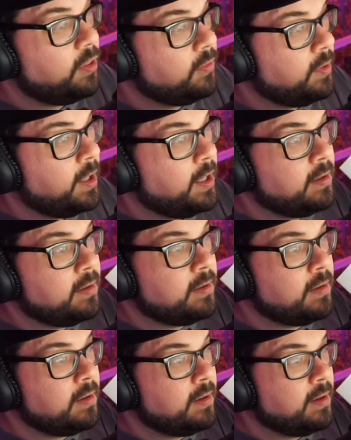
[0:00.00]
3.
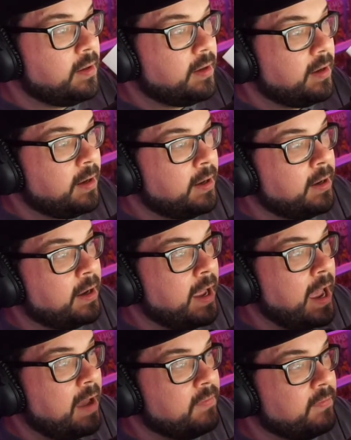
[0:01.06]
I
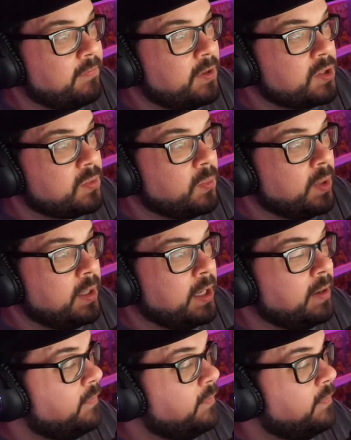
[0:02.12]
haven't finished one yet. I'm